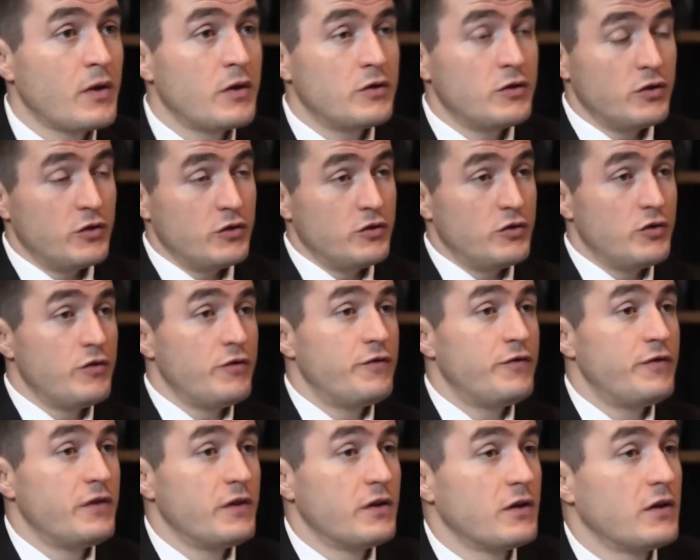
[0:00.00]
Do you
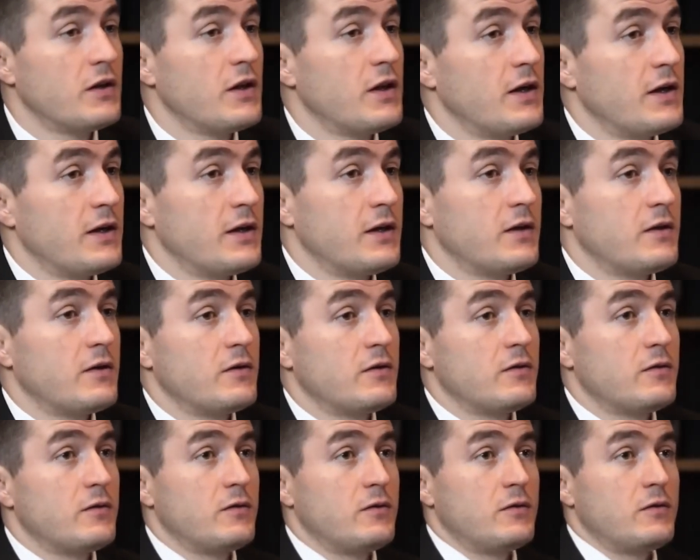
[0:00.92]
feel like
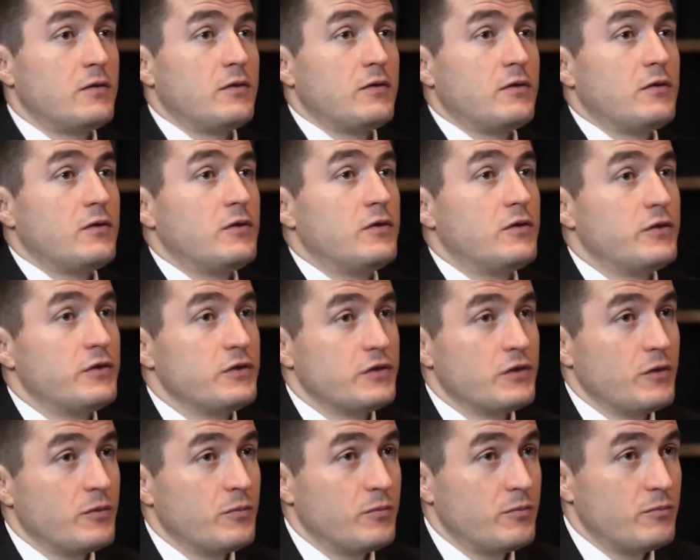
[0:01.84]
there's
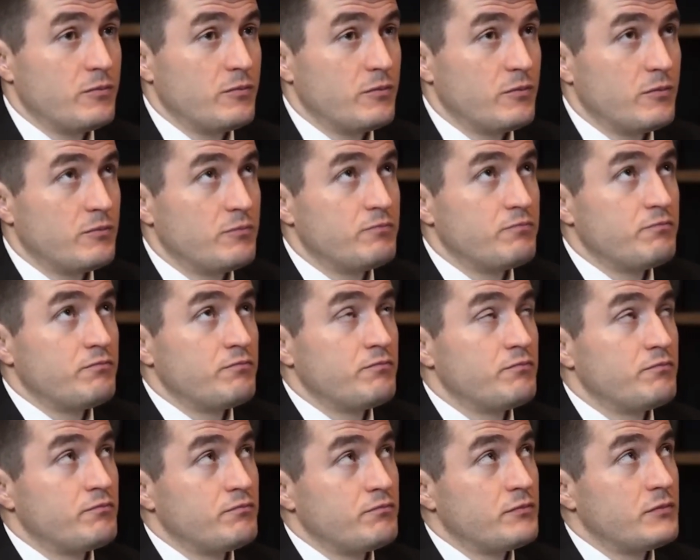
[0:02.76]
a
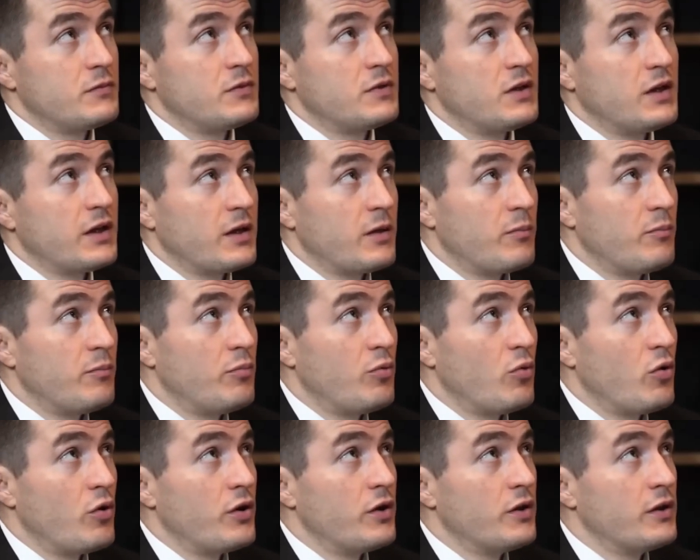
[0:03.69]

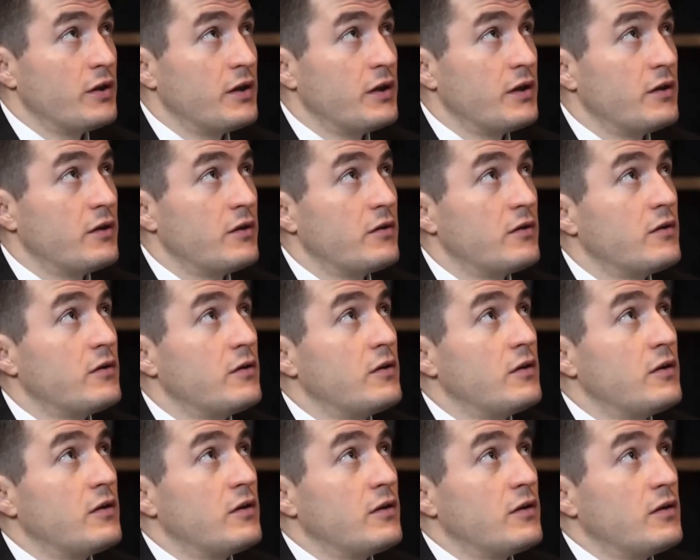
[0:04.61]
boiling,
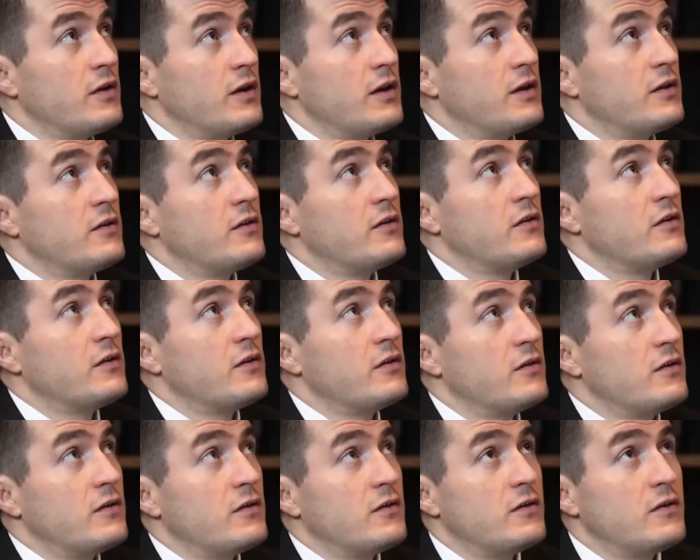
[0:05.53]
like
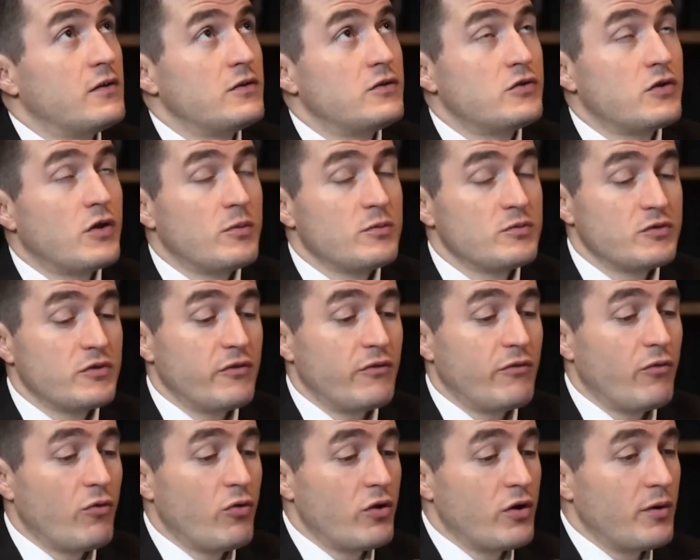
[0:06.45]
the drums
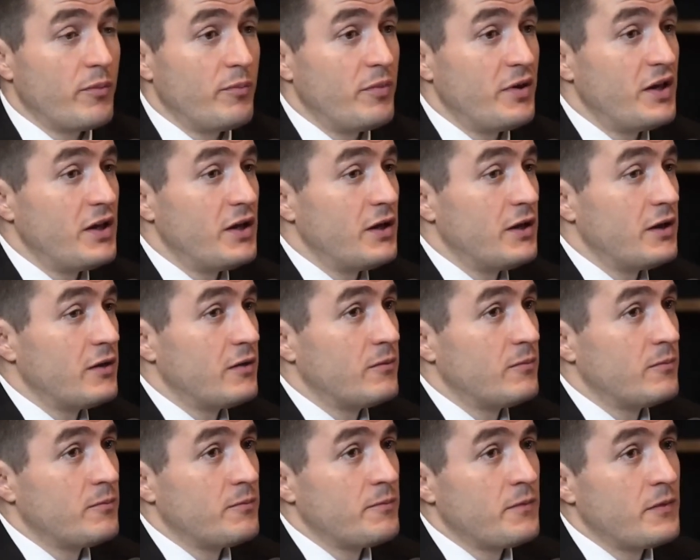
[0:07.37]
of war are beating?
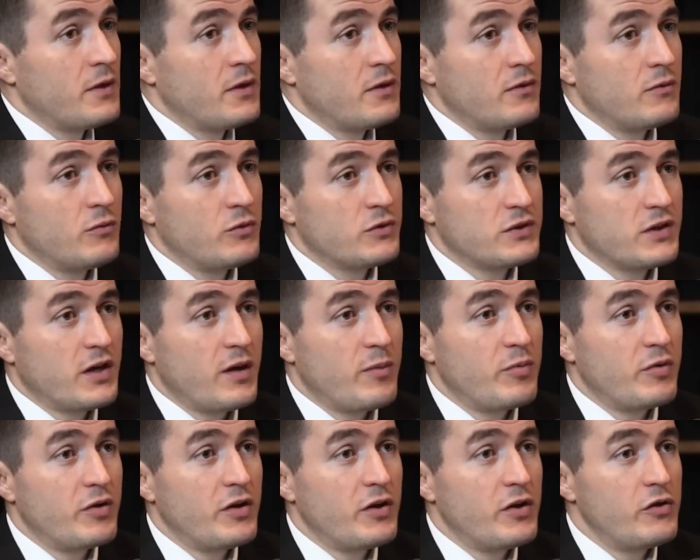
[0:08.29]
What's
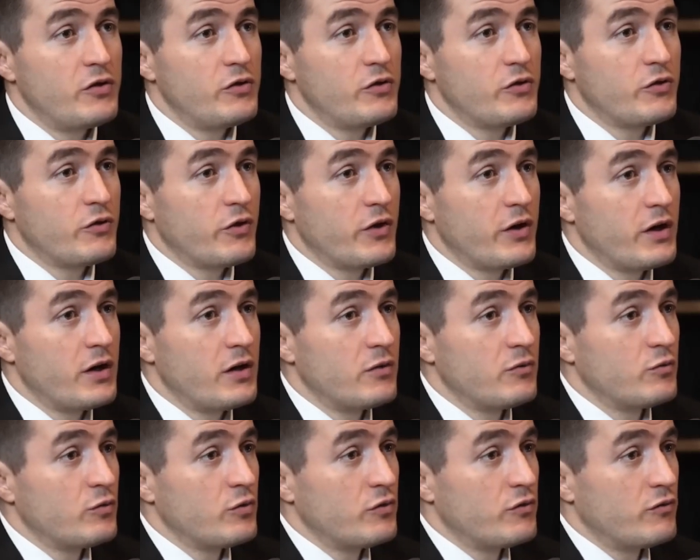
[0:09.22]
happening in
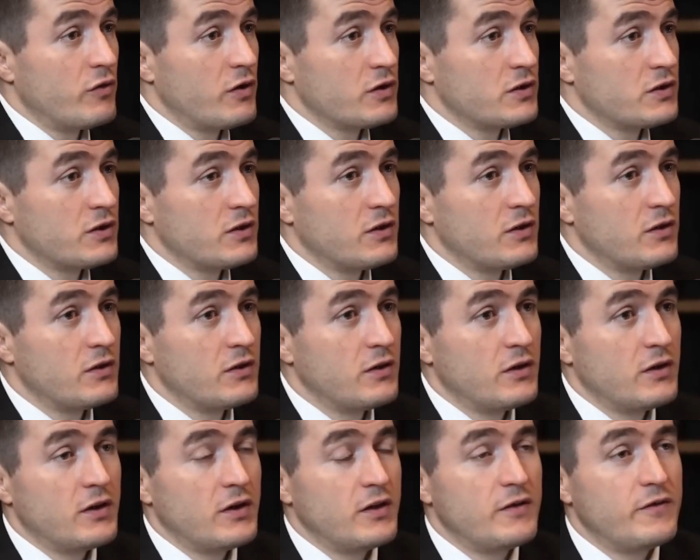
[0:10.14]
Ukraine with Russia?
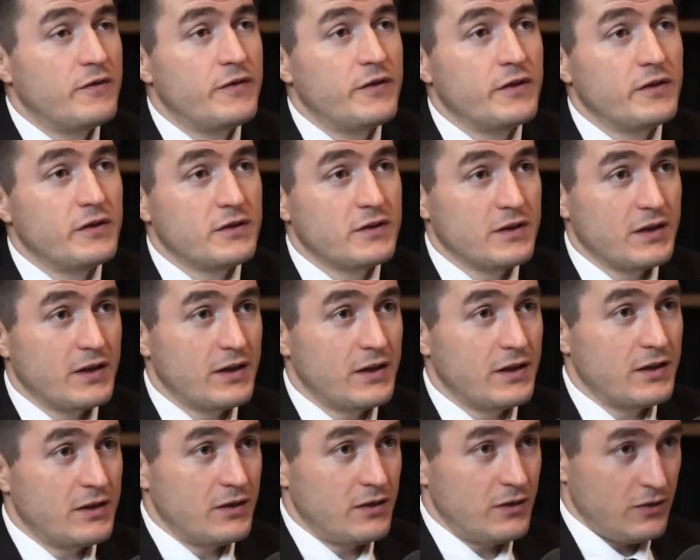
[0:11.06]
It feels
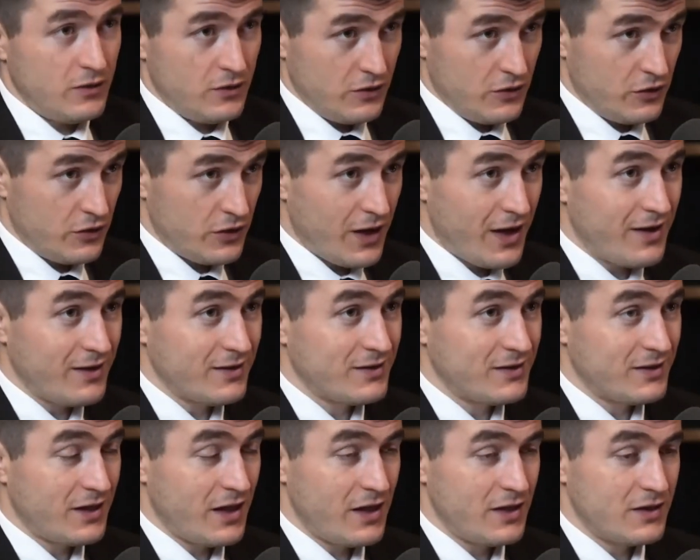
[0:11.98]
like the United
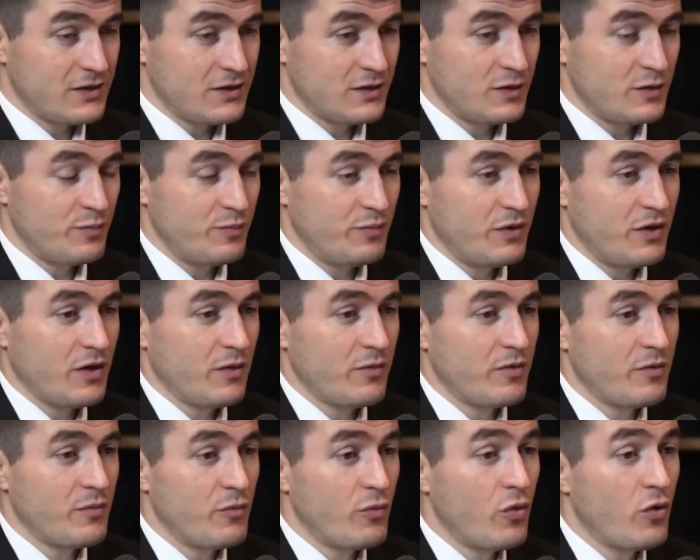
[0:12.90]
States is
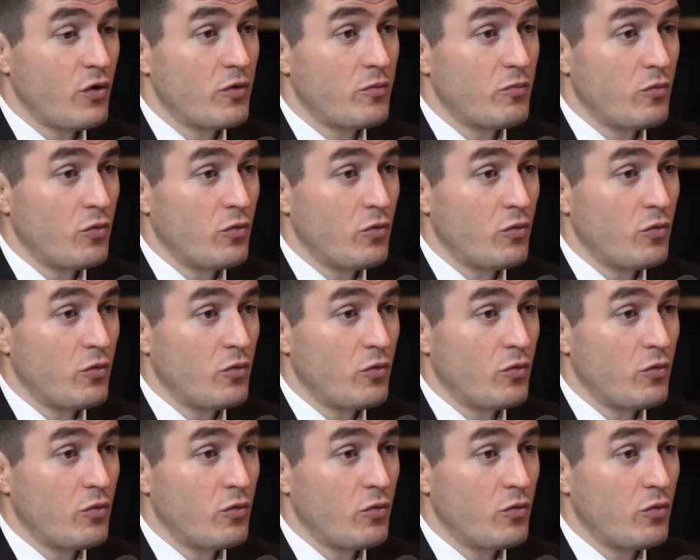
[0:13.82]
becoming more and